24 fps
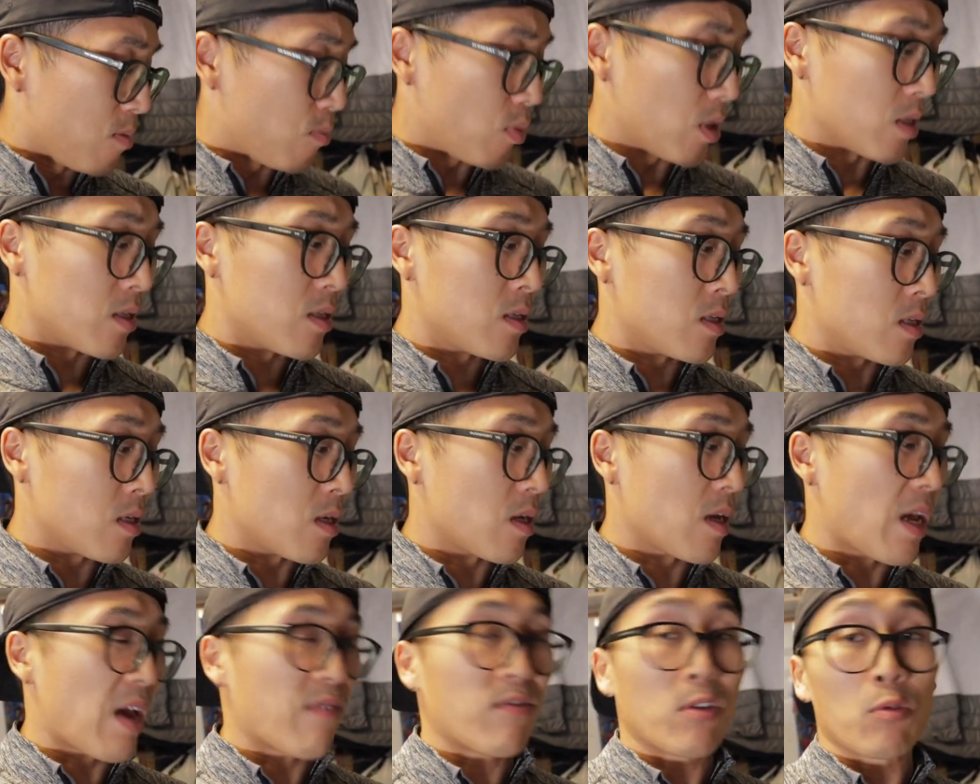But uh,
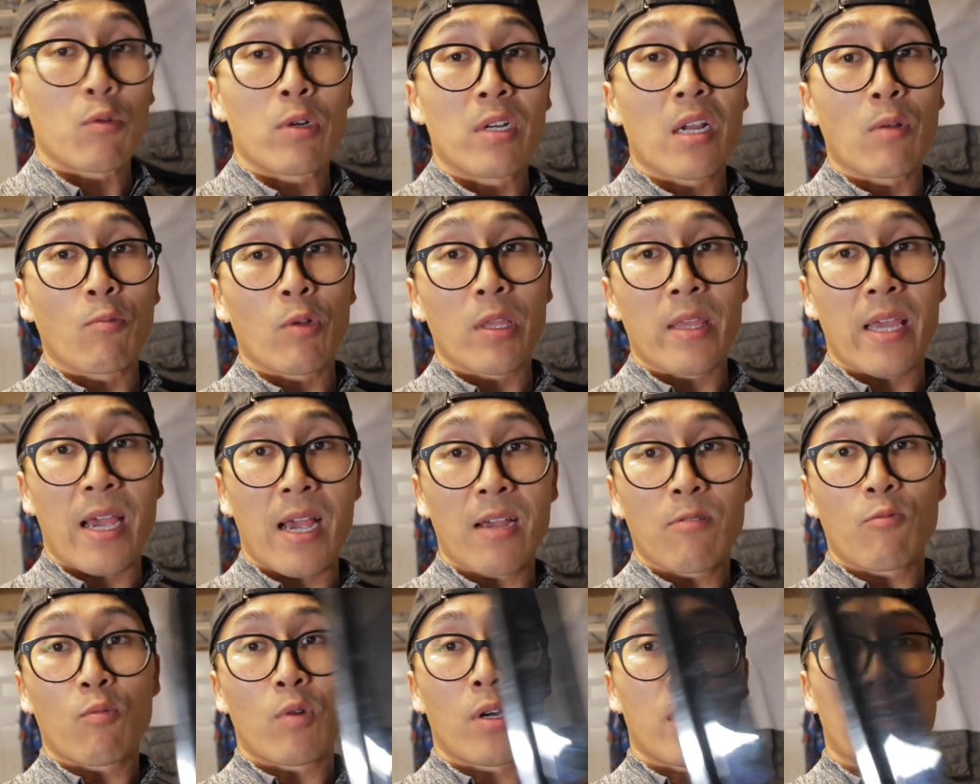after we're done with
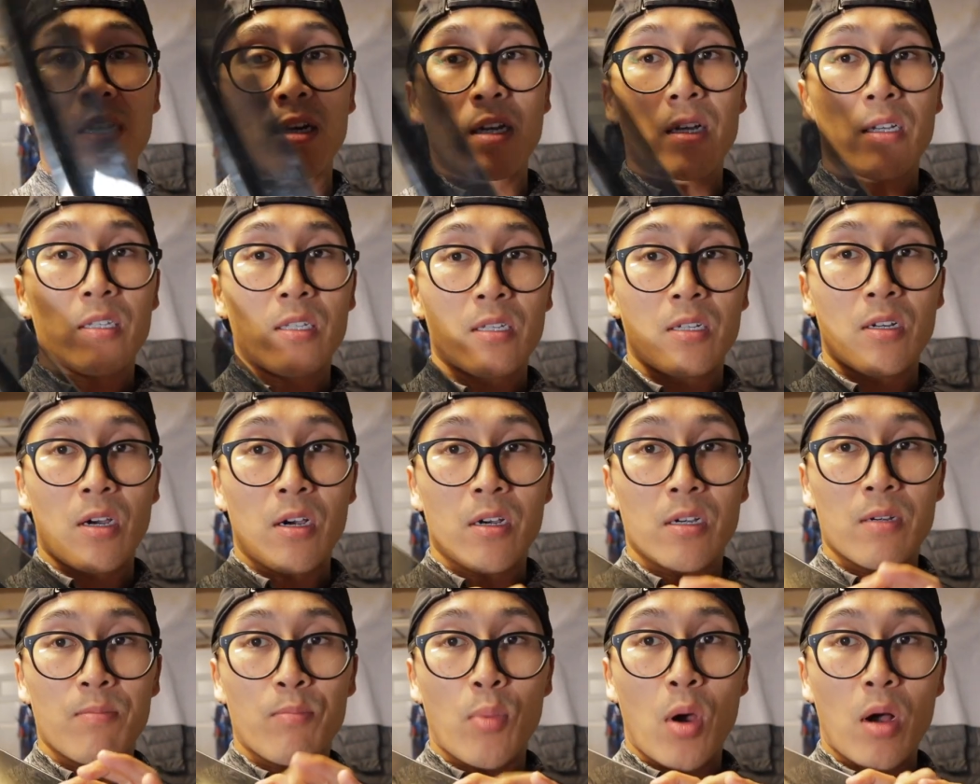that, we're gonna
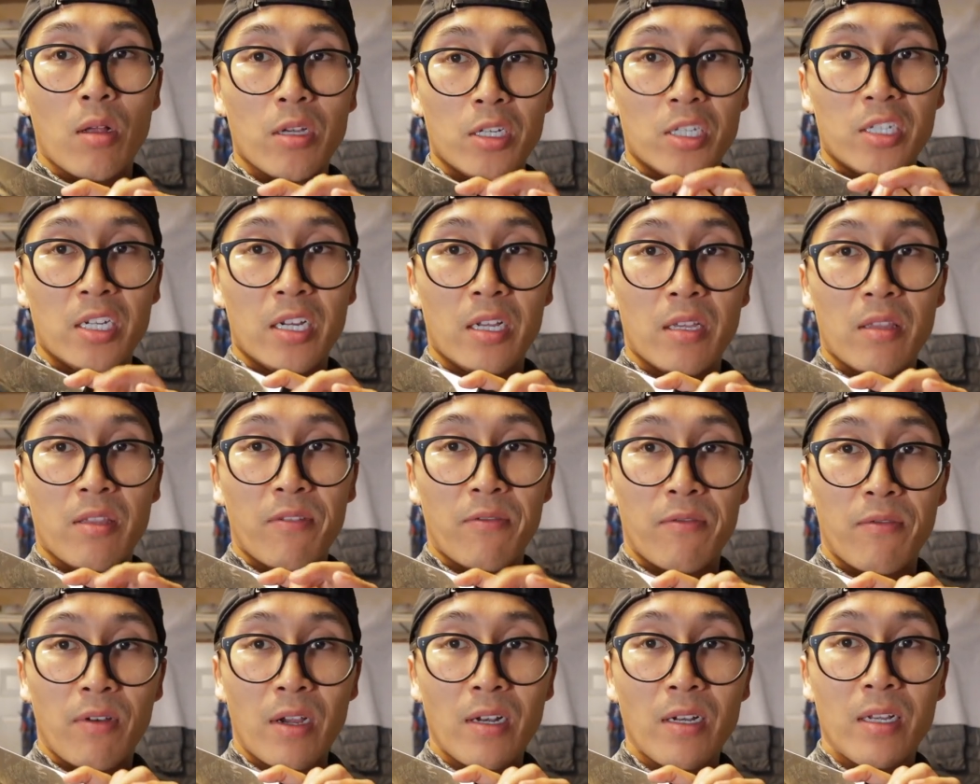start polishing the
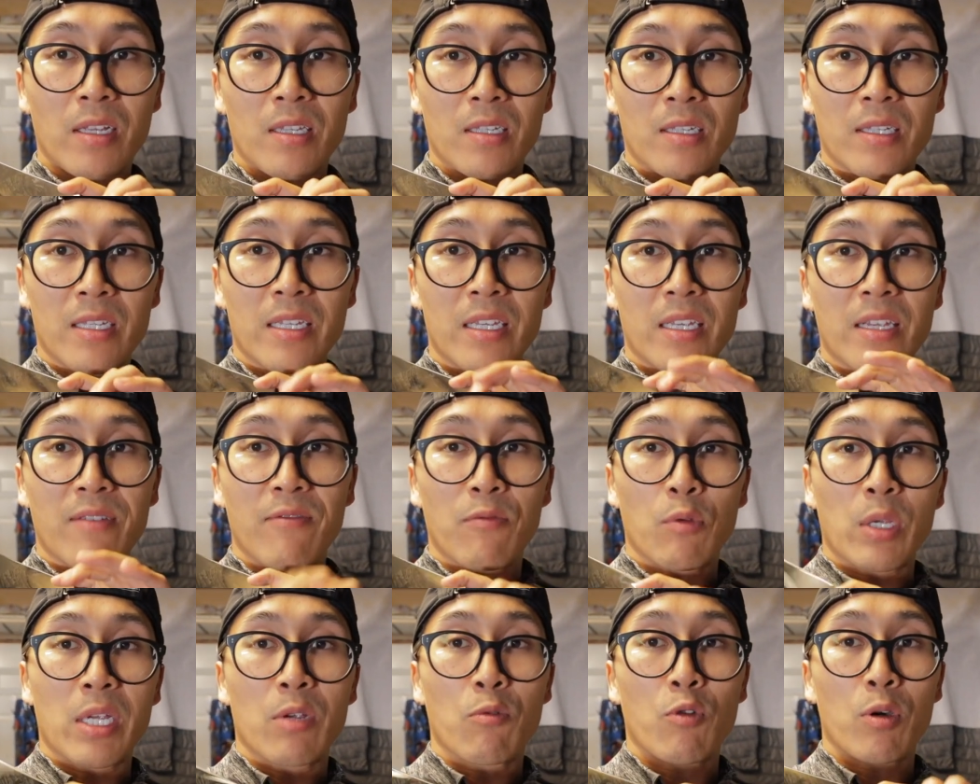front and see
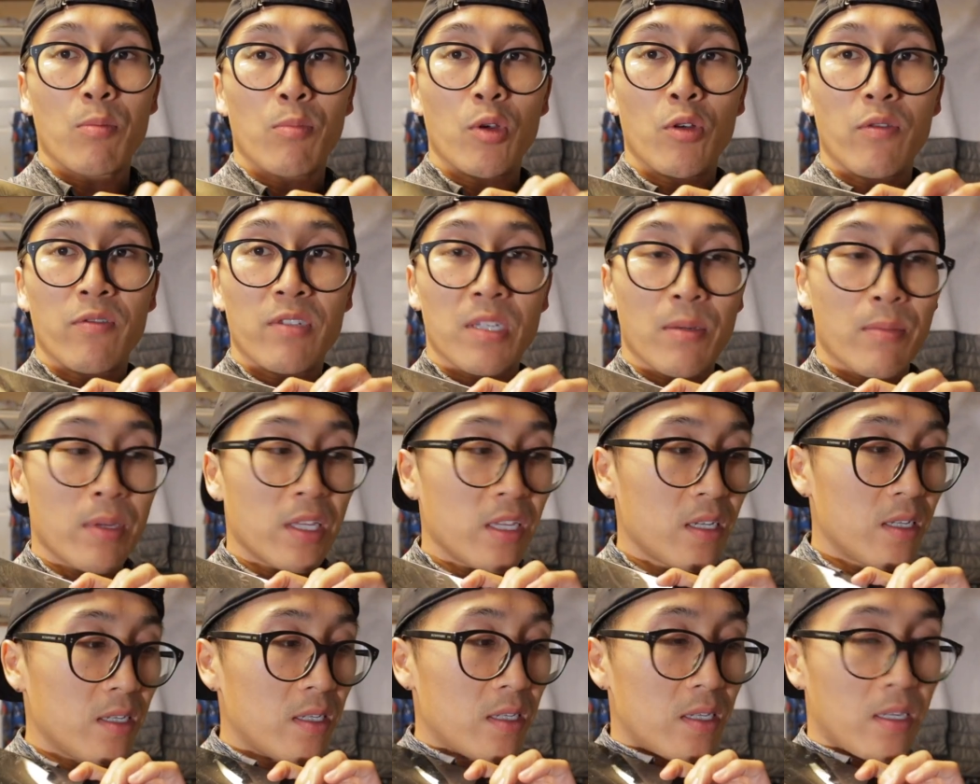if we can remove some of
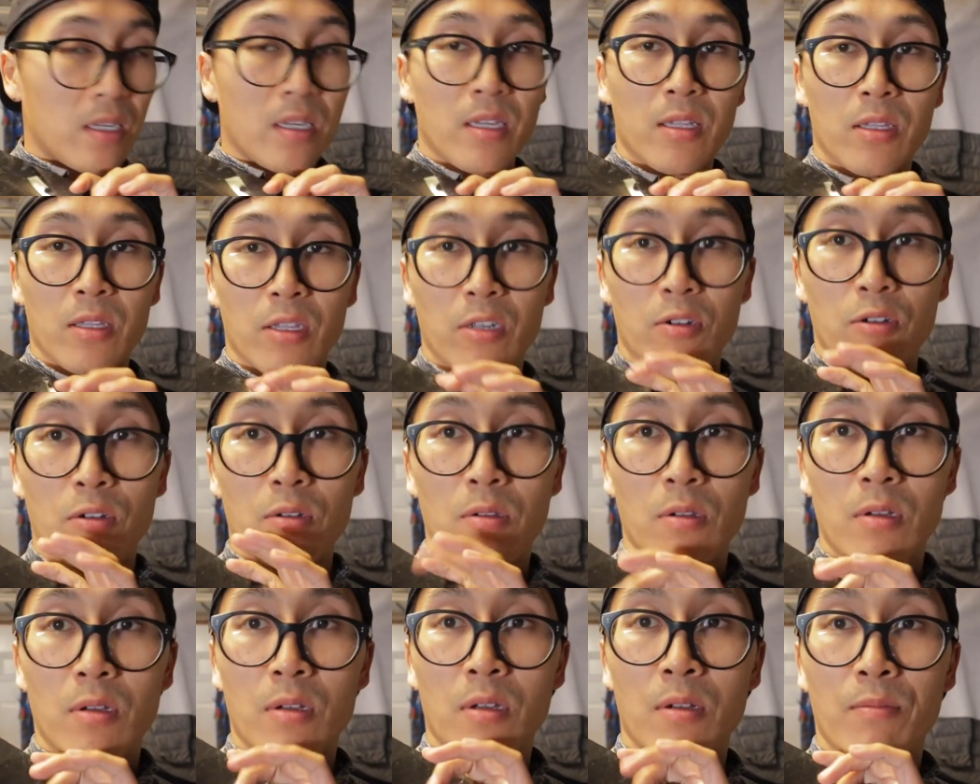these
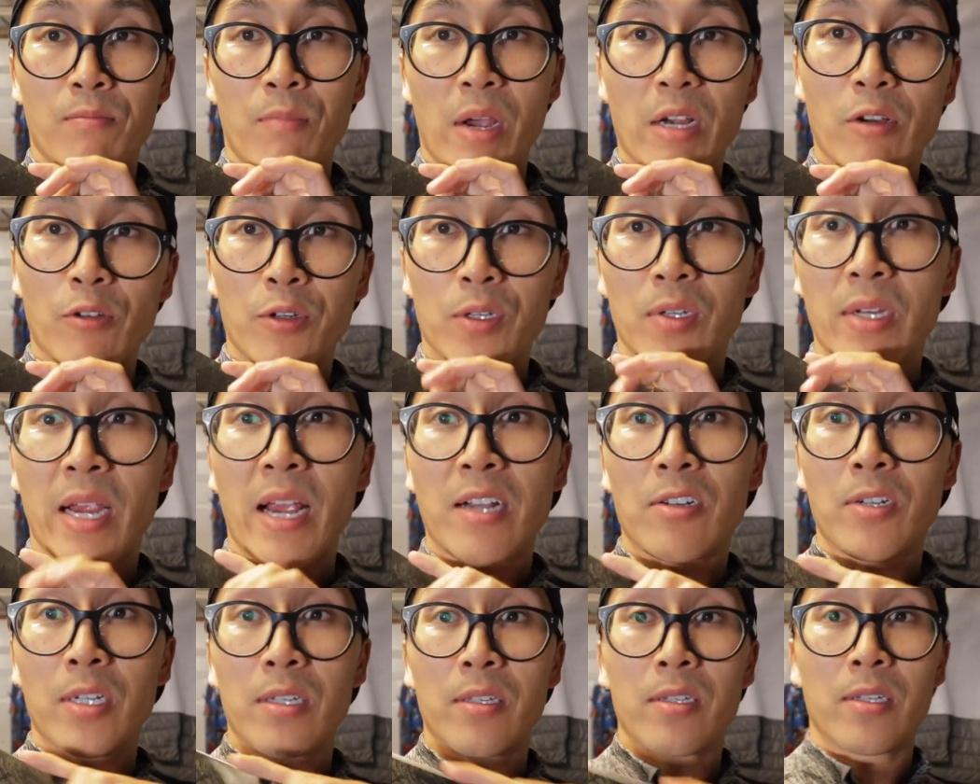little micro
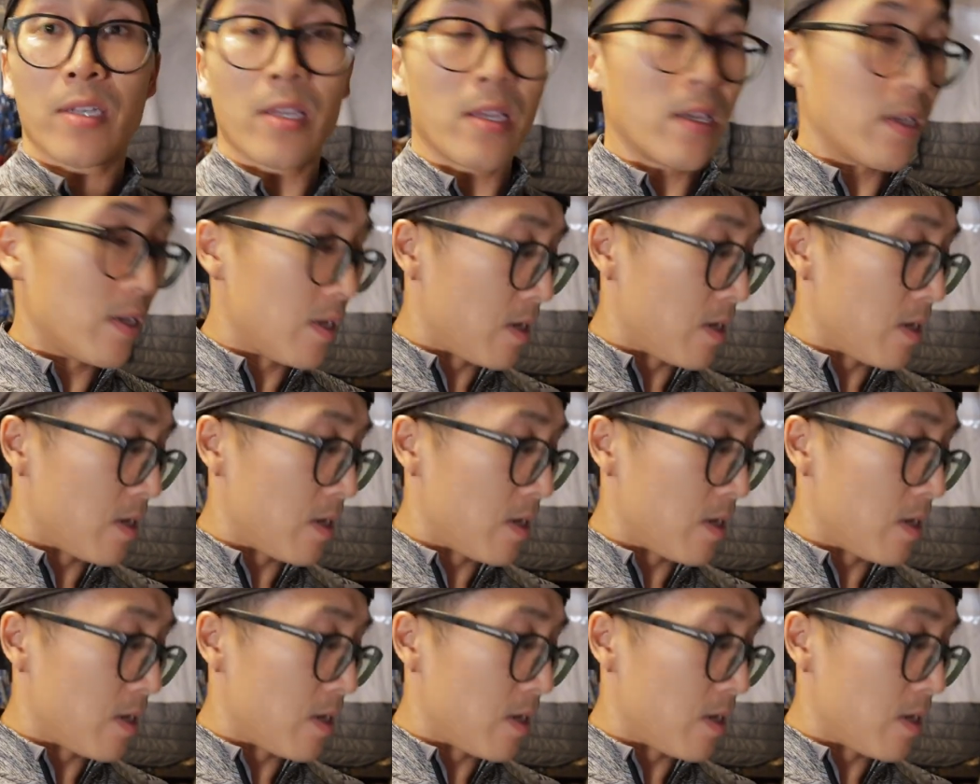scratches.